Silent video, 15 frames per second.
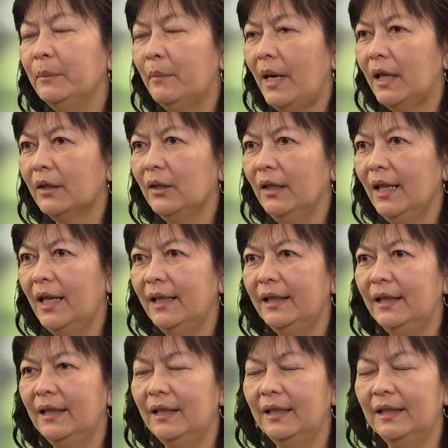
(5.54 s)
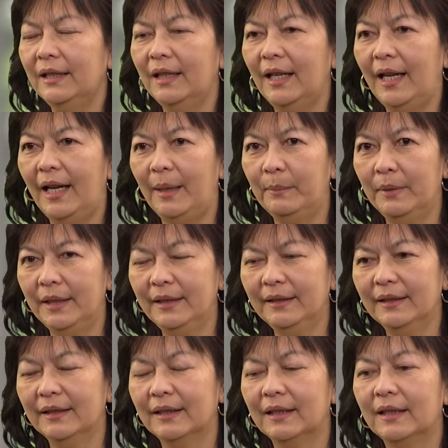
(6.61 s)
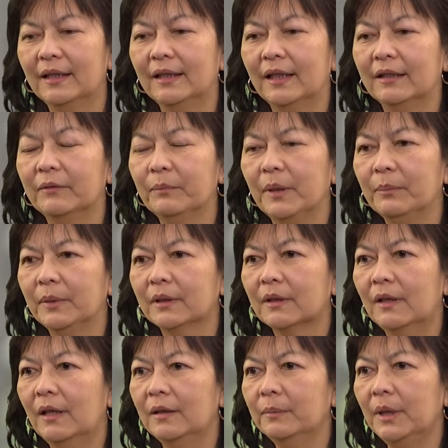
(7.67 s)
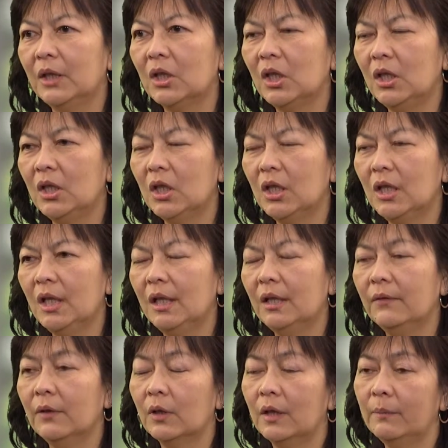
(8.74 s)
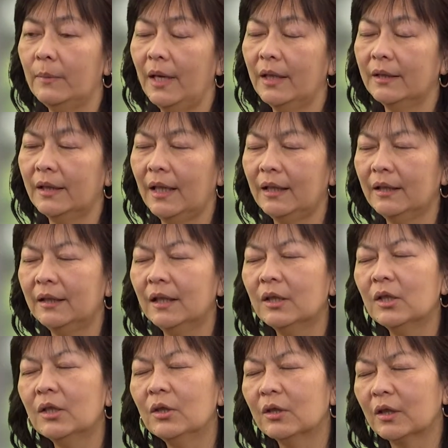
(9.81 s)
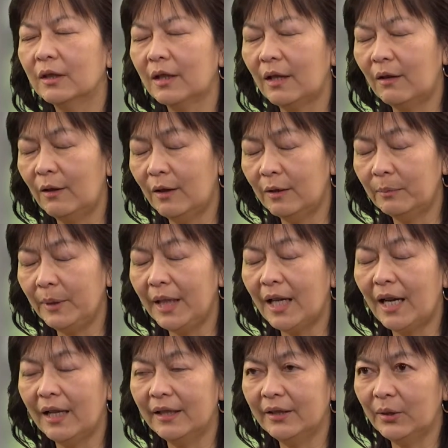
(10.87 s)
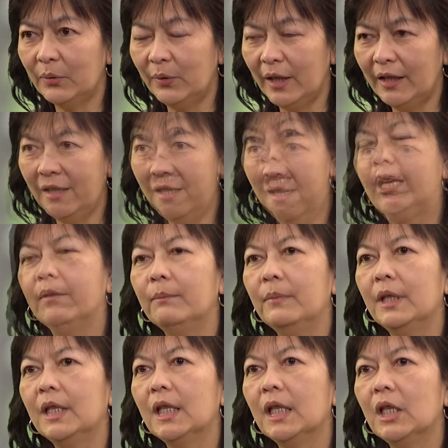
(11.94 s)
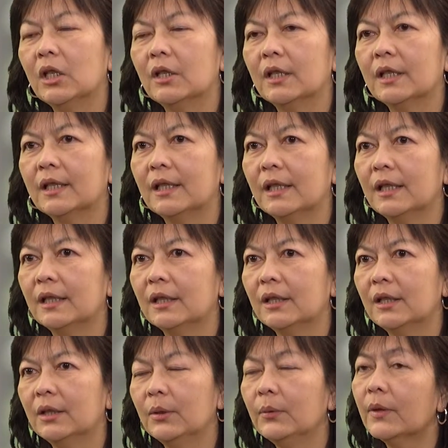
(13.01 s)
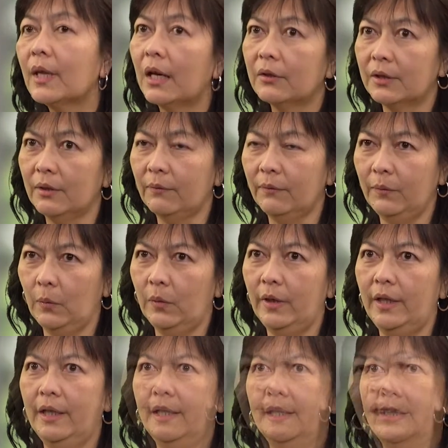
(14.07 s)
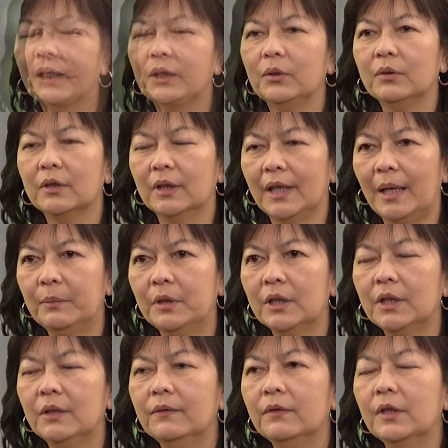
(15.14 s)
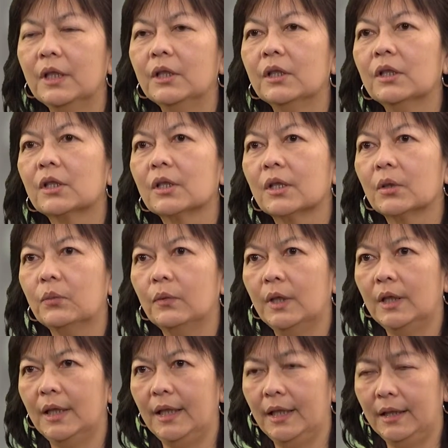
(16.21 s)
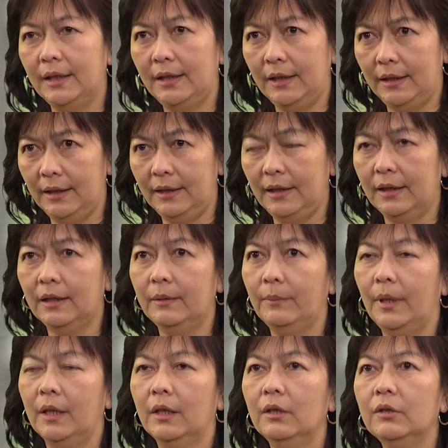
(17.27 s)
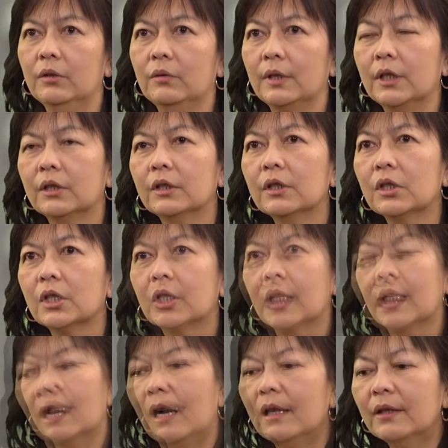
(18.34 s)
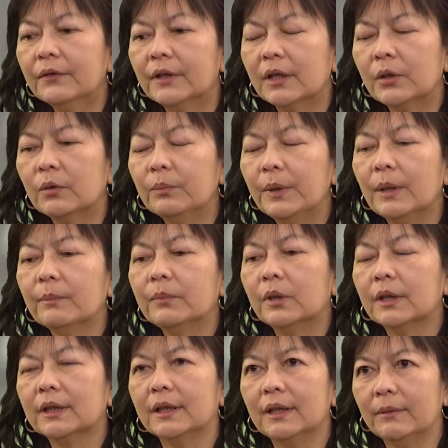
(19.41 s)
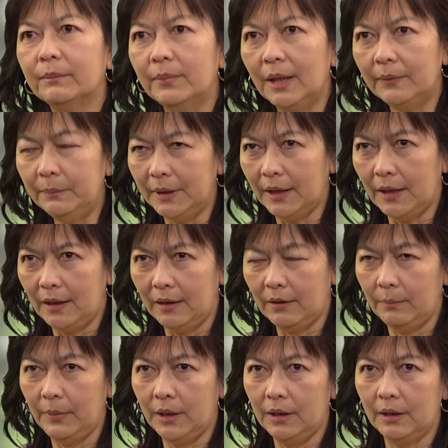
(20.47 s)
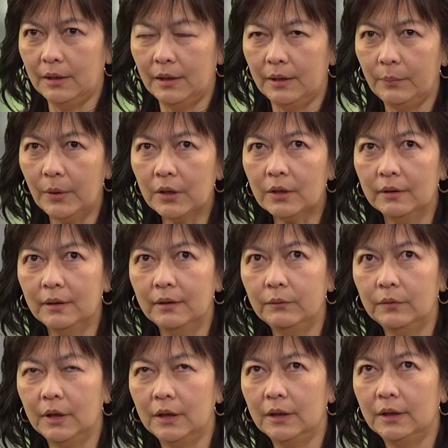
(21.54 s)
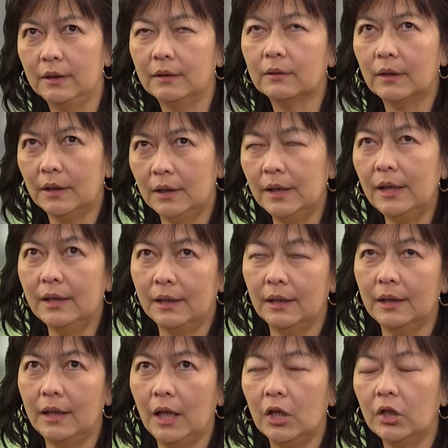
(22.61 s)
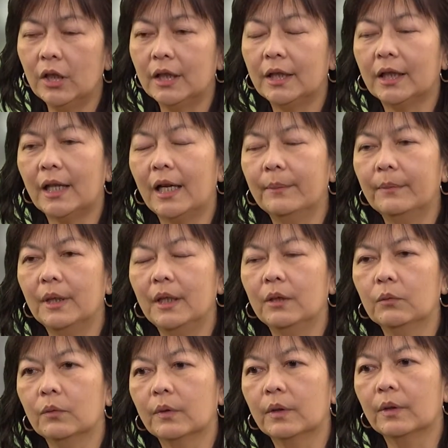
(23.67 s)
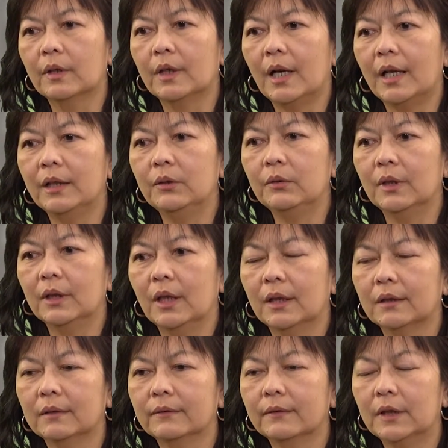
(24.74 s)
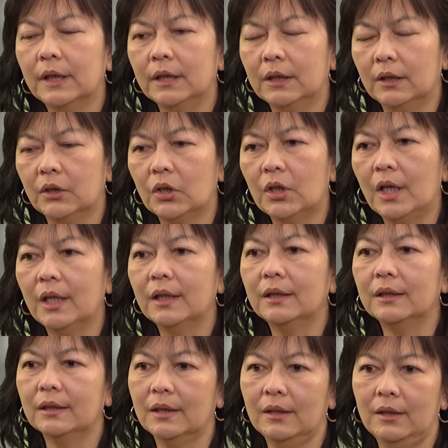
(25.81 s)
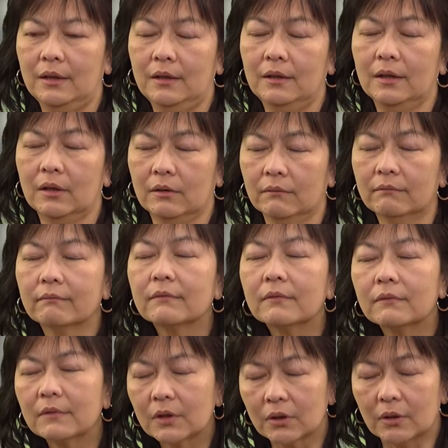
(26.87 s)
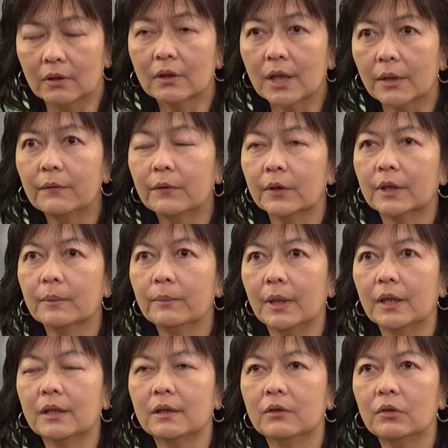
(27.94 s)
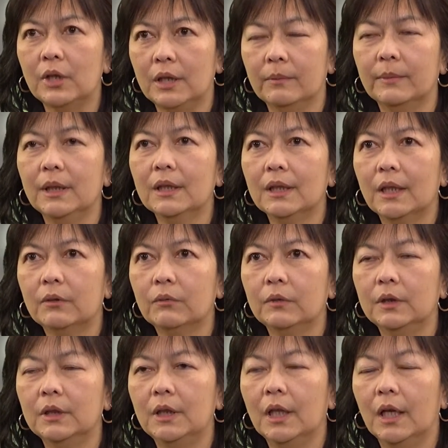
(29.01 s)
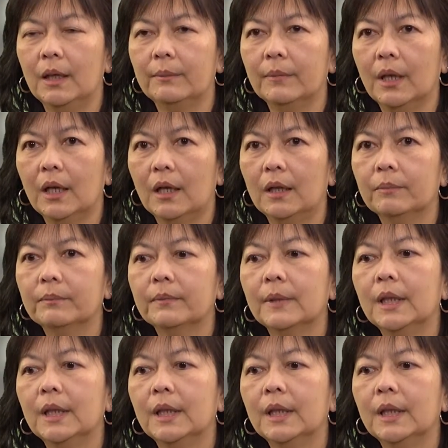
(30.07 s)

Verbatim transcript: Immaculada Aban. Uh, a lot of people call me Chichi, and if you're a biostatistician, they call me Chi Square. I've been here since 2004. I do collaborative research as well as statistical methods research. All of this will be important in public health because, especially with, at least in the area that I'm in, where I do a lot of clinical trials, is you know, looking for the best treatment that would um, help